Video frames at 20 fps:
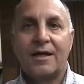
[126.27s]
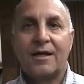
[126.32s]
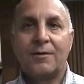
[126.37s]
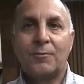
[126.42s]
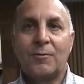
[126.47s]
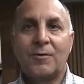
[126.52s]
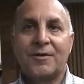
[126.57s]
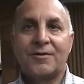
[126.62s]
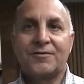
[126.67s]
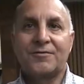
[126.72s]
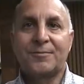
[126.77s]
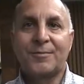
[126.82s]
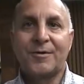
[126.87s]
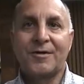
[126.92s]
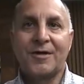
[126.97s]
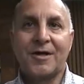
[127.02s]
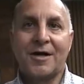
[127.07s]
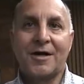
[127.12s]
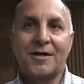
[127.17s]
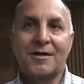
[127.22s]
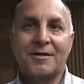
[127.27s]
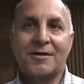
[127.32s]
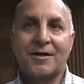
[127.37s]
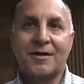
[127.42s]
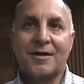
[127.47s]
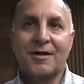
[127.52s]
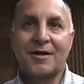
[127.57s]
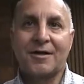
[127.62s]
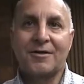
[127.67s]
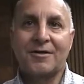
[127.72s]
It was put on
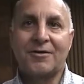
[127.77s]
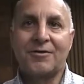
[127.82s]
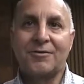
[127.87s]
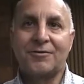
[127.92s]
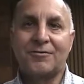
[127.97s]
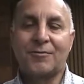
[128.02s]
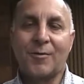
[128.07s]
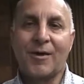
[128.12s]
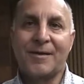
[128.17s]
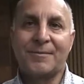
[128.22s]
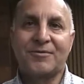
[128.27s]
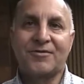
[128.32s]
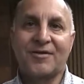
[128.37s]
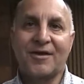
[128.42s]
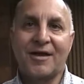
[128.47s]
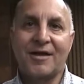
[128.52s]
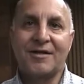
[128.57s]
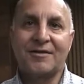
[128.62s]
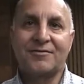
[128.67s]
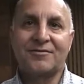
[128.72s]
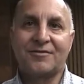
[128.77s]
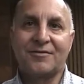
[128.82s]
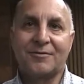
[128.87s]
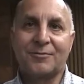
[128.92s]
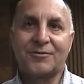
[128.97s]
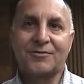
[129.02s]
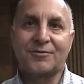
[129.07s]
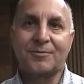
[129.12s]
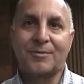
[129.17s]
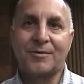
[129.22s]
uh, news websites,
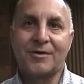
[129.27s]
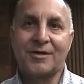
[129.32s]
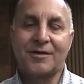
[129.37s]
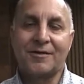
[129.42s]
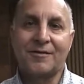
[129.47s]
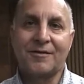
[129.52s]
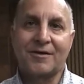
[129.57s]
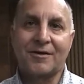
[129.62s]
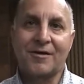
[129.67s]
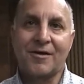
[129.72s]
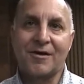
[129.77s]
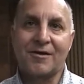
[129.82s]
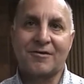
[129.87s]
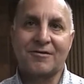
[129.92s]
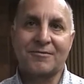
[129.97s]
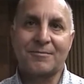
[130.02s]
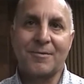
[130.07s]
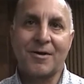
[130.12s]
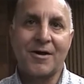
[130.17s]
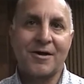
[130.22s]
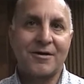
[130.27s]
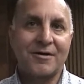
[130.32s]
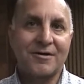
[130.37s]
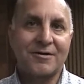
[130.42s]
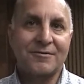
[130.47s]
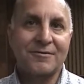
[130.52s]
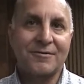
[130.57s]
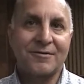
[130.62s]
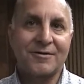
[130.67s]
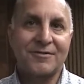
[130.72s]
it was put in the Concord
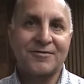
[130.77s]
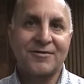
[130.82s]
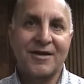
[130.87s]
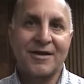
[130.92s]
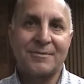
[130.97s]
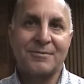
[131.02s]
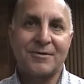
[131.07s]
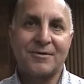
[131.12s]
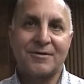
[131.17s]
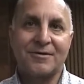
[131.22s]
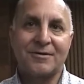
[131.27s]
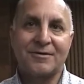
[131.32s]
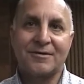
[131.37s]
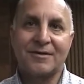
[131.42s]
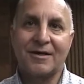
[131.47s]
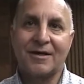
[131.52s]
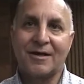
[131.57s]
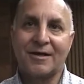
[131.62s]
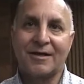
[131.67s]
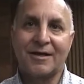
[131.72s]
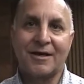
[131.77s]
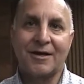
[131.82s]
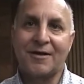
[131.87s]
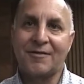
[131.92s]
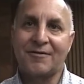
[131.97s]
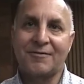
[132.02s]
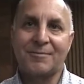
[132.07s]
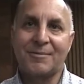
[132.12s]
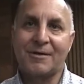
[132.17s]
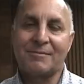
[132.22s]
Monitor, for example, uh, and
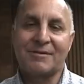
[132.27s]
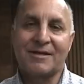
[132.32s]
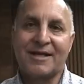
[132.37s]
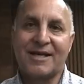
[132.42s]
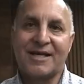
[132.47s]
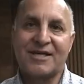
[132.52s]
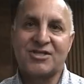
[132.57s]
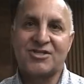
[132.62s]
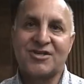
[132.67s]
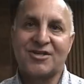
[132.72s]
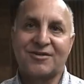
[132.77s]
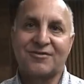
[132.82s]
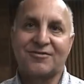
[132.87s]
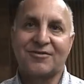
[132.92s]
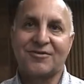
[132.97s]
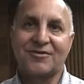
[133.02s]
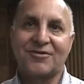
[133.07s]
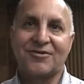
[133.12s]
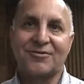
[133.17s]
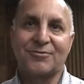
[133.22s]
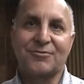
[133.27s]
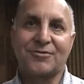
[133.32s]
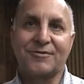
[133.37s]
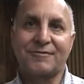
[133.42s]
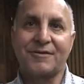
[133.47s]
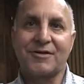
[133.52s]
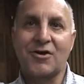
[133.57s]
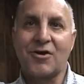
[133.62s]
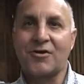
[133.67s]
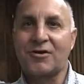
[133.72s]
other publications in terms
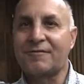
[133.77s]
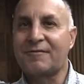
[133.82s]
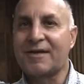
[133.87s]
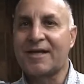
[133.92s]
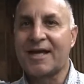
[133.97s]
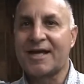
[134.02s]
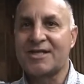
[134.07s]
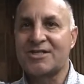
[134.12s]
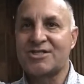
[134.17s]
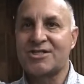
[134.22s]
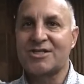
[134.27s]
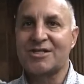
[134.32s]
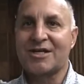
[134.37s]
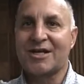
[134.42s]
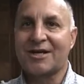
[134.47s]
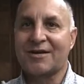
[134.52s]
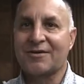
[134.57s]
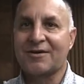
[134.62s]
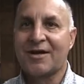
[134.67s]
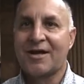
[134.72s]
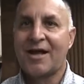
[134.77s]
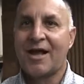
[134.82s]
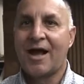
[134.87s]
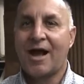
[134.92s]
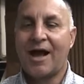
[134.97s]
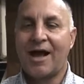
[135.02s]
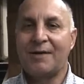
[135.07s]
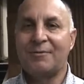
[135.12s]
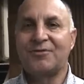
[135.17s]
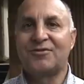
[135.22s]
of a notification. And
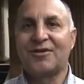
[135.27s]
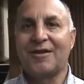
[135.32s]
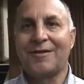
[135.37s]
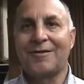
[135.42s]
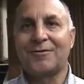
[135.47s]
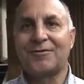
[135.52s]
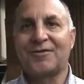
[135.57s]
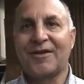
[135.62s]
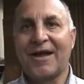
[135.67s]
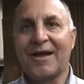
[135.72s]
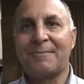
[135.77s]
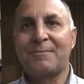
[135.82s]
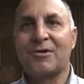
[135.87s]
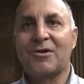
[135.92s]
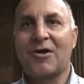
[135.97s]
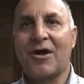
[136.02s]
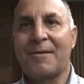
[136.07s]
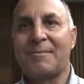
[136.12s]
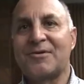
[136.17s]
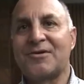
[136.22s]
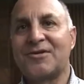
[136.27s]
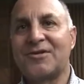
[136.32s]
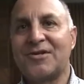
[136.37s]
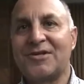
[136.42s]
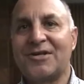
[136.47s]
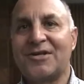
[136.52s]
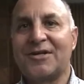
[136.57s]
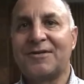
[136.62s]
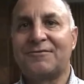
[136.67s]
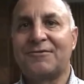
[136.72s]
I would say there's ample
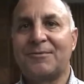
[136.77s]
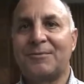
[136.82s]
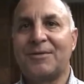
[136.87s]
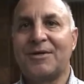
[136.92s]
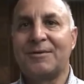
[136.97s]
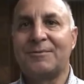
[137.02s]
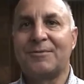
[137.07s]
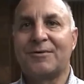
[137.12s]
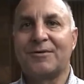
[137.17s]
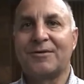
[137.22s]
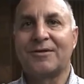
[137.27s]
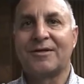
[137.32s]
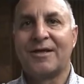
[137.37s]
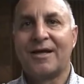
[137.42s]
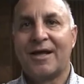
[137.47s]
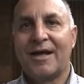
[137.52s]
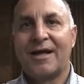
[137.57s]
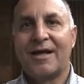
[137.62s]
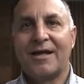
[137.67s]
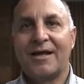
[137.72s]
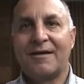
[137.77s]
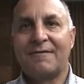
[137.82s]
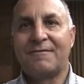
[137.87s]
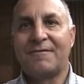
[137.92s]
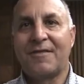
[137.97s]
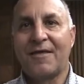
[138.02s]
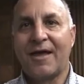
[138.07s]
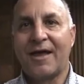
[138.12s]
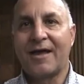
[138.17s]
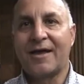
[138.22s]
opportunity for people
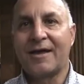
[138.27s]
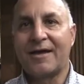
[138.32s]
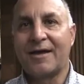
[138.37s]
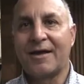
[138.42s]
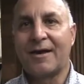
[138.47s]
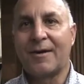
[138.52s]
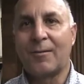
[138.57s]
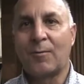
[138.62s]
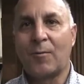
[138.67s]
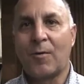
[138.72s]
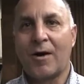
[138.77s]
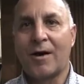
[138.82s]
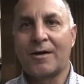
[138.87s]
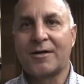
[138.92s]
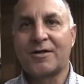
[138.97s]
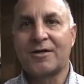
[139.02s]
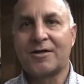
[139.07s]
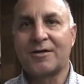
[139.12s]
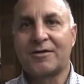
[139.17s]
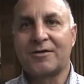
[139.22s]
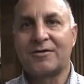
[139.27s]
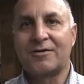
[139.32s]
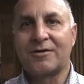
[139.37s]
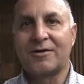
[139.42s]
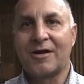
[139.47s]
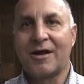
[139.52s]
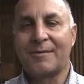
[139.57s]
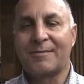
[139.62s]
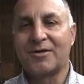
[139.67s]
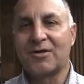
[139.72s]
if they uh, wanted
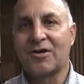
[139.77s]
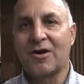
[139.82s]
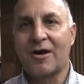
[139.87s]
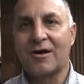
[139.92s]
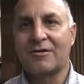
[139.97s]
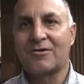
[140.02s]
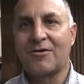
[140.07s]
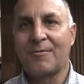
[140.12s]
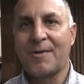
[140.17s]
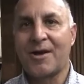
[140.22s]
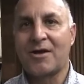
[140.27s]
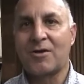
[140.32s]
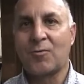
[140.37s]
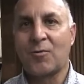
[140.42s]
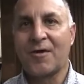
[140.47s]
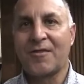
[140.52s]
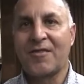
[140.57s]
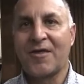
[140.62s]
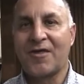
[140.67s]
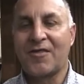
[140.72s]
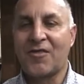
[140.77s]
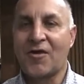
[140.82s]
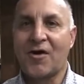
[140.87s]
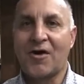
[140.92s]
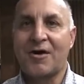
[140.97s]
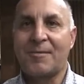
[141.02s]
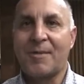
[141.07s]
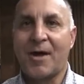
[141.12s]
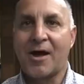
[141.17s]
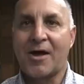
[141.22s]
to come and talk, no matter what they
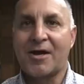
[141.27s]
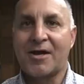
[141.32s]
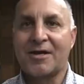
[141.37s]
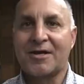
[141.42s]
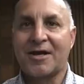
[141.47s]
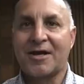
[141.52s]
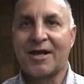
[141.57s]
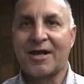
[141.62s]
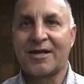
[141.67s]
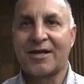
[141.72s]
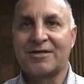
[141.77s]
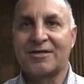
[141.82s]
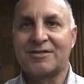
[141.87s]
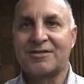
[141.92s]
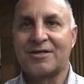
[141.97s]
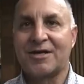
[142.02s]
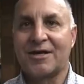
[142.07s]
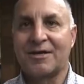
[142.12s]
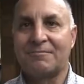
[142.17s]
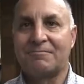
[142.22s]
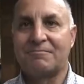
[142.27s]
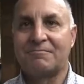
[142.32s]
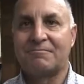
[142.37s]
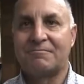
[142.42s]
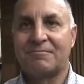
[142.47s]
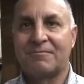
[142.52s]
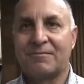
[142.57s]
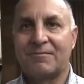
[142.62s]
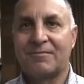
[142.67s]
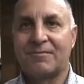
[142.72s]
thought about it. And uh,
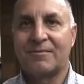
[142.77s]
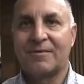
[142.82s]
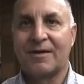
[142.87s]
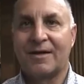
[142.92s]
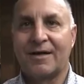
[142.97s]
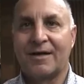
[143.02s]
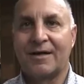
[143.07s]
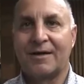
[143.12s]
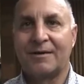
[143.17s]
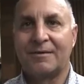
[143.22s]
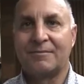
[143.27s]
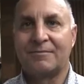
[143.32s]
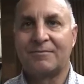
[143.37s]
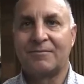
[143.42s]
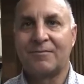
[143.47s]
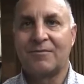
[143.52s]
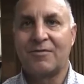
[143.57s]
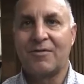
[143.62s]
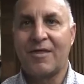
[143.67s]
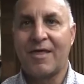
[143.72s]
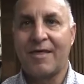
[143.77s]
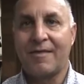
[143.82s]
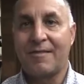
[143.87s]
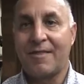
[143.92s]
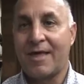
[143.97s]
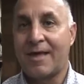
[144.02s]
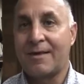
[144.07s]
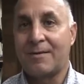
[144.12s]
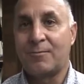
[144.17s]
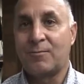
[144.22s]
um,
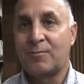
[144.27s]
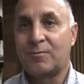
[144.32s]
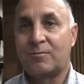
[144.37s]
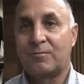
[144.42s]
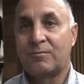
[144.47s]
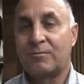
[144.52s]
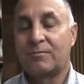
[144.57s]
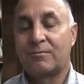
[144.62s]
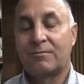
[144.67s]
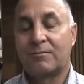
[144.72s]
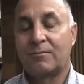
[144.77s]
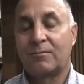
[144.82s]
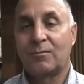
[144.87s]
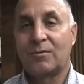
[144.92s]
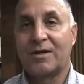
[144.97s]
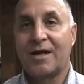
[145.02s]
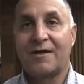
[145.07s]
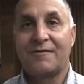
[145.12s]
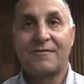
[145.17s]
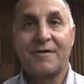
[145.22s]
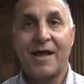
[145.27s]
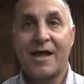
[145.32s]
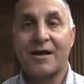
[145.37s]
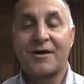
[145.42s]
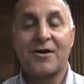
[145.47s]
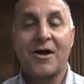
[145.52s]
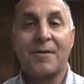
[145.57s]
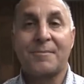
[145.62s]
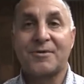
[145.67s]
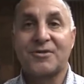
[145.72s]
that they would have
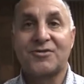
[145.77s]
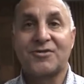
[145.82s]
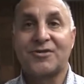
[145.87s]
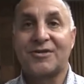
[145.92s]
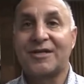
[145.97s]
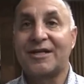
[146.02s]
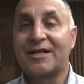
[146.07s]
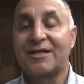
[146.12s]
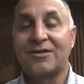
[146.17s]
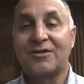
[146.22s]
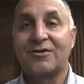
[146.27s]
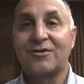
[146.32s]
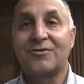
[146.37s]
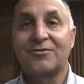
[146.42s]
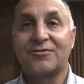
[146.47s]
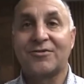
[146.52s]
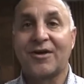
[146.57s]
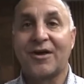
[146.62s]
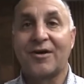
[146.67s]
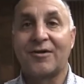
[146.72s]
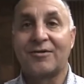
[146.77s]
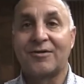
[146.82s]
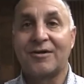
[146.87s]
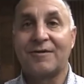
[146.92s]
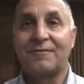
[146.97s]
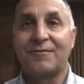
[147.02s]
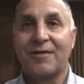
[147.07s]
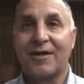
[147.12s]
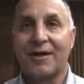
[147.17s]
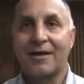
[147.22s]
had an opportunity to do so
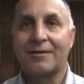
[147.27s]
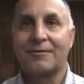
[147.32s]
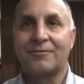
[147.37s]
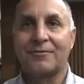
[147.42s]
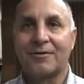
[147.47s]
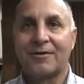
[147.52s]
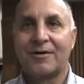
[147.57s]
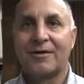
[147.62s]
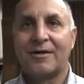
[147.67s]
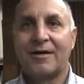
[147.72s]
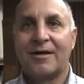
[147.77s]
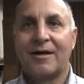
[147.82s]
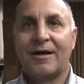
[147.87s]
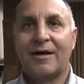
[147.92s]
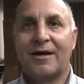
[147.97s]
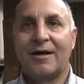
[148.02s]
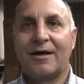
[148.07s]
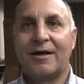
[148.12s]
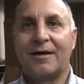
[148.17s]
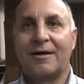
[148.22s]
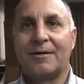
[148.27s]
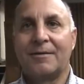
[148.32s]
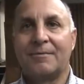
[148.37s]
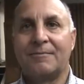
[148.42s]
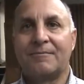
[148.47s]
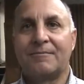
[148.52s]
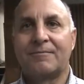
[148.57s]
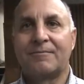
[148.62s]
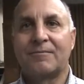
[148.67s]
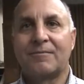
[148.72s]
if they had
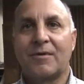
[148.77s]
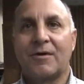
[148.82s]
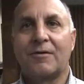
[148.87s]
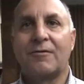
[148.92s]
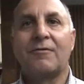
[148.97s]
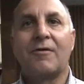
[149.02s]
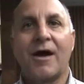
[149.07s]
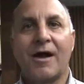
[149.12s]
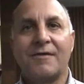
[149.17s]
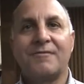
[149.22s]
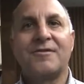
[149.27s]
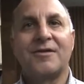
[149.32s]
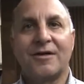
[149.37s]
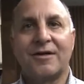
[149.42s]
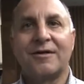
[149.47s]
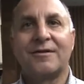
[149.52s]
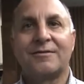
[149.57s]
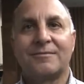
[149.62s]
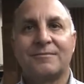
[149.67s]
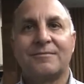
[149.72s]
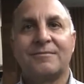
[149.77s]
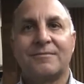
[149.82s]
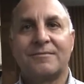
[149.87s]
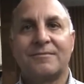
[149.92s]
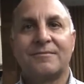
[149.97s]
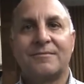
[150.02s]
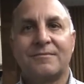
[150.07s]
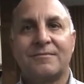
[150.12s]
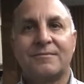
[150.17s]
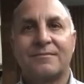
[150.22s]
um, arrived here.
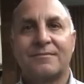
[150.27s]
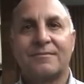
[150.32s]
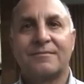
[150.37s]
Okay.